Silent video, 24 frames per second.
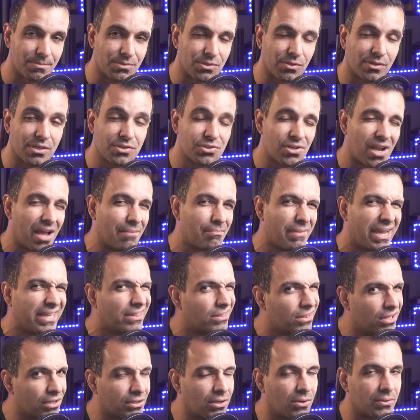So the shot might
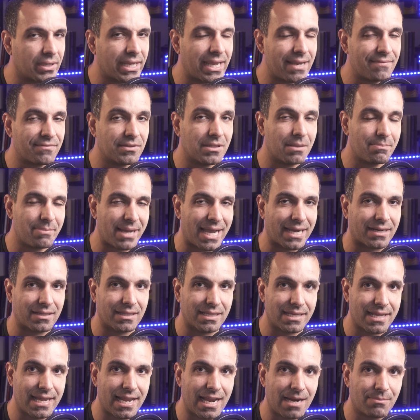look okay from the back of the
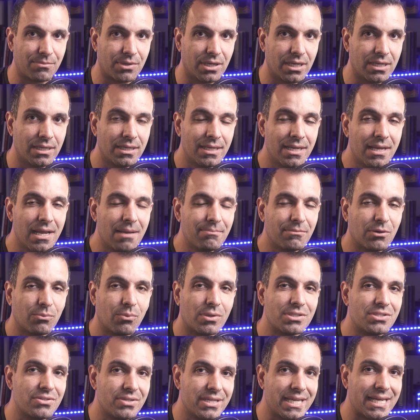camera, but
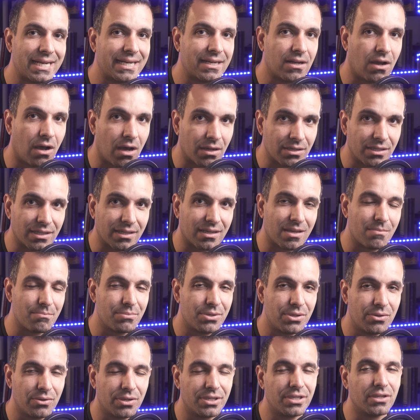once you get it onto the
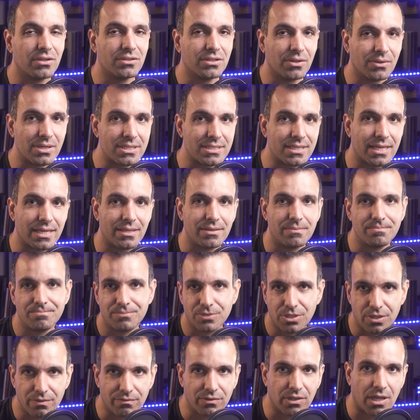computer, you'll notice that
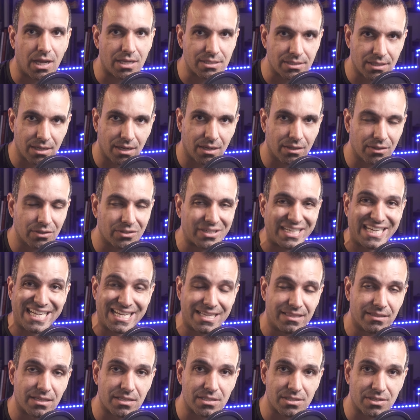you've lost color
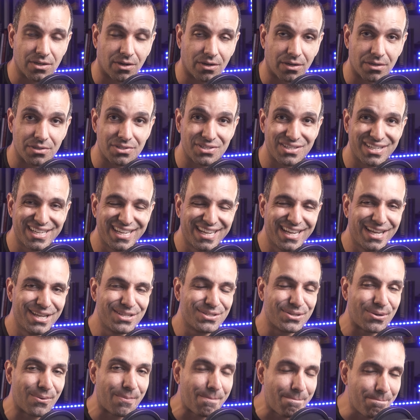in the stars.
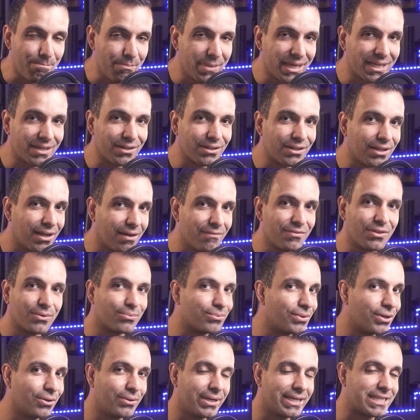So middle of the
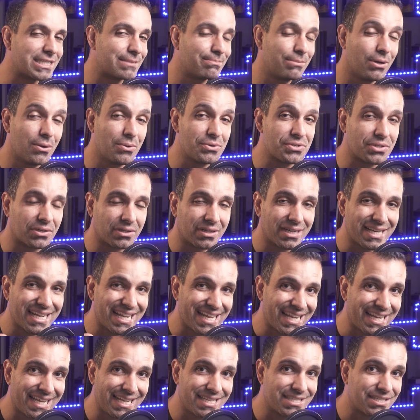road exposure,
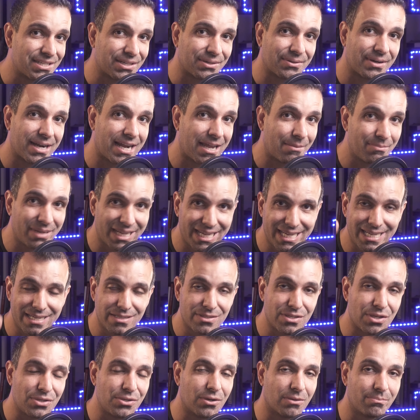histogram
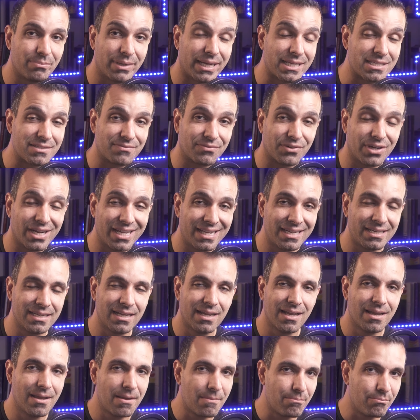is your best friend.
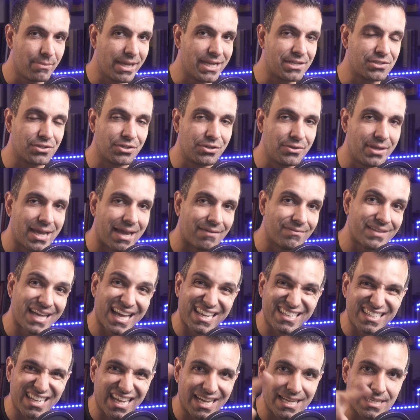Make sure you have
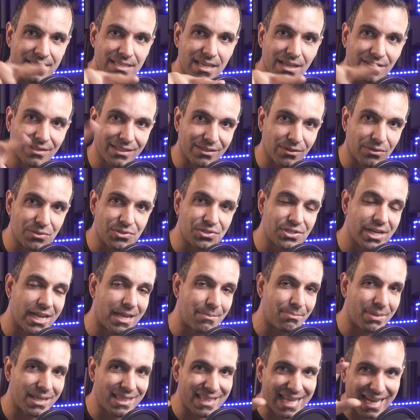that nice little
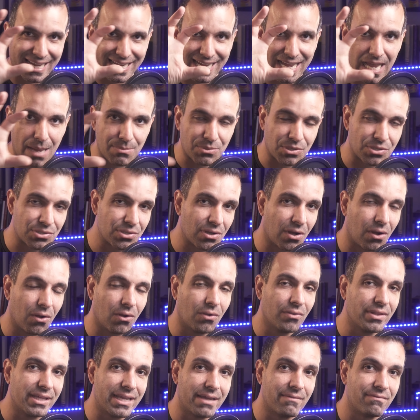shape that captures
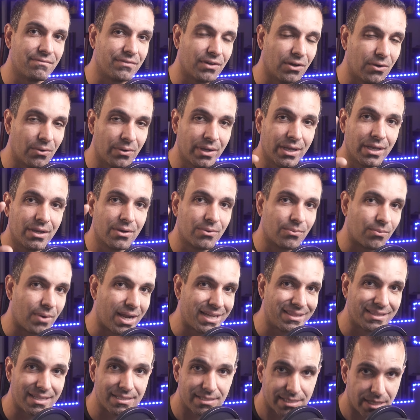all the info right
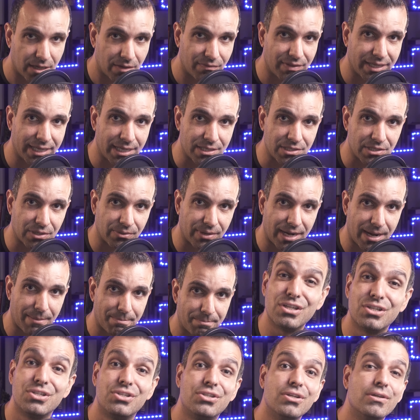in the center of the histogram.
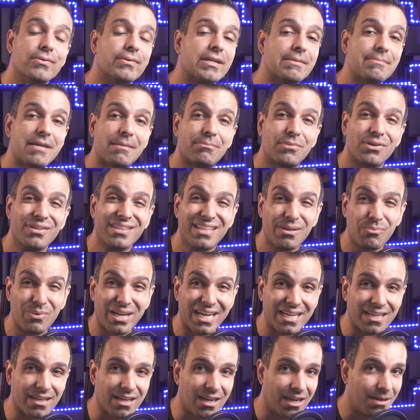Do remember that when
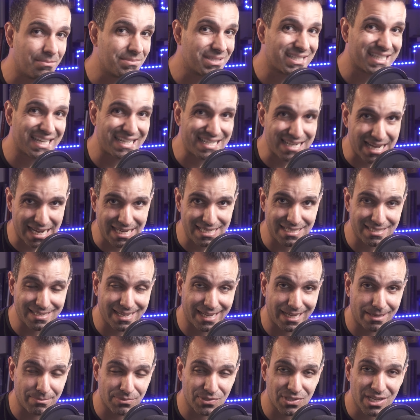it comes to
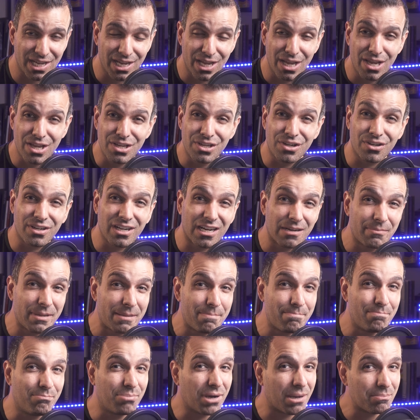nightscapes, you're going to be
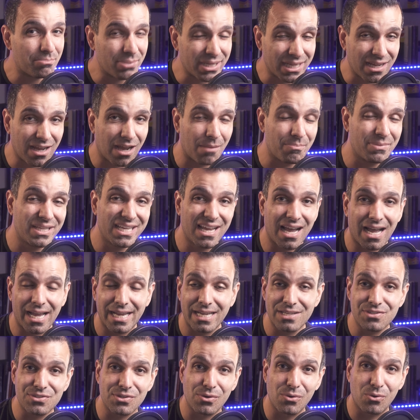bumping up the
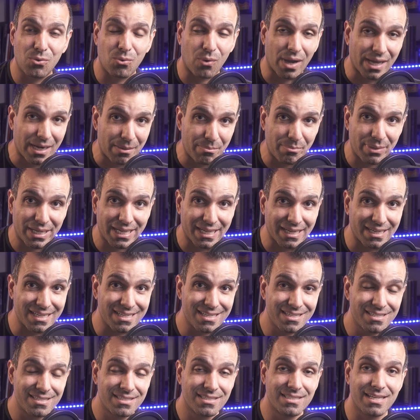ISO quite a bit.
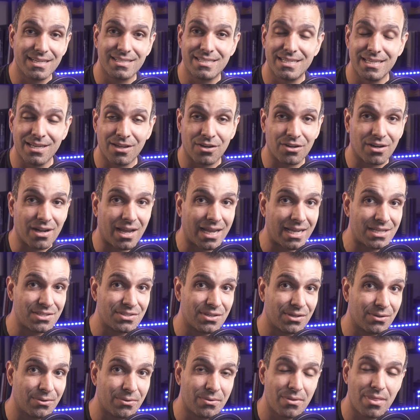1600
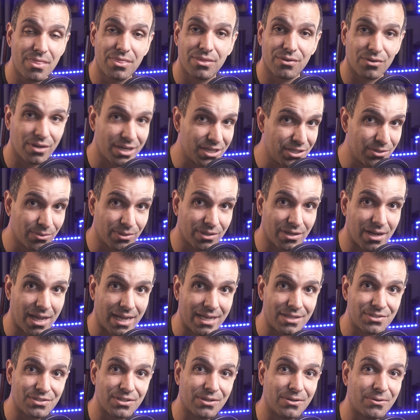ISO, 3200
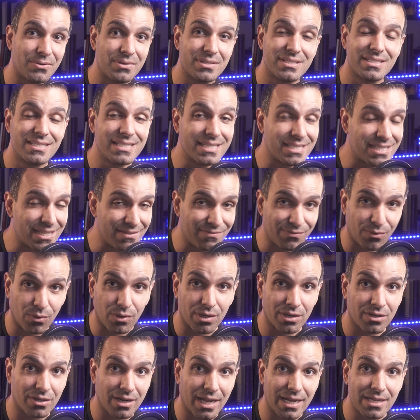ISO,
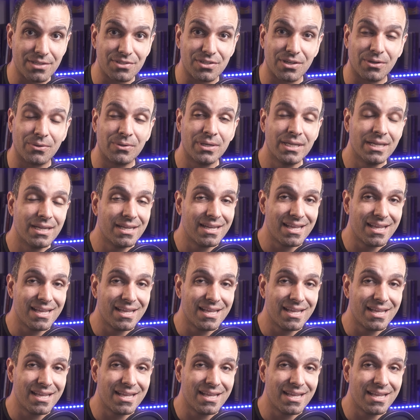6400 ISO.